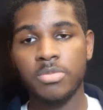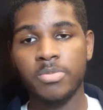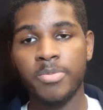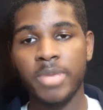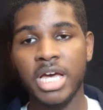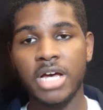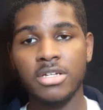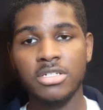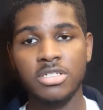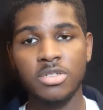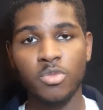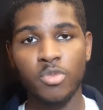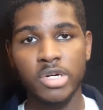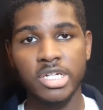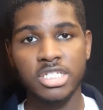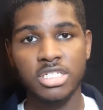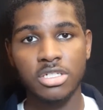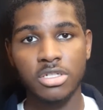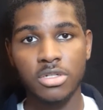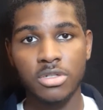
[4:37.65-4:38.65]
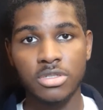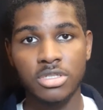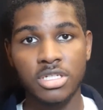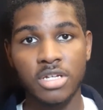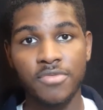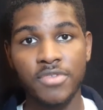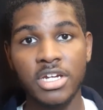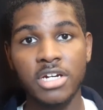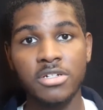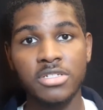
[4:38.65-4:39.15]
bells and whistles
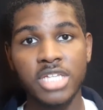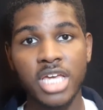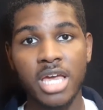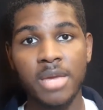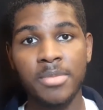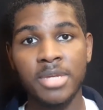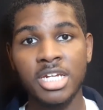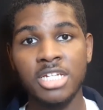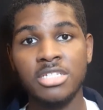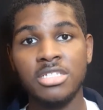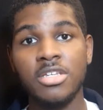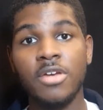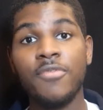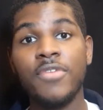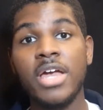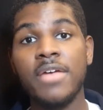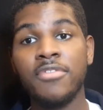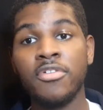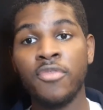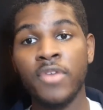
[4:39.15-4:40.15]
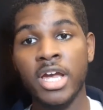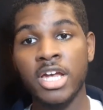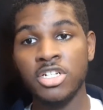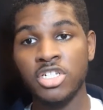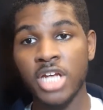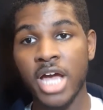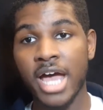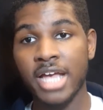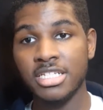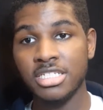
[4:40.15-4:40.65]
of entertainment as your favorite
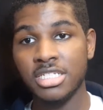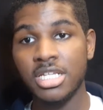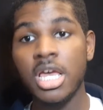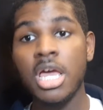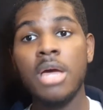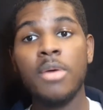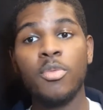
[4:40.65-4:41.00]
franchises.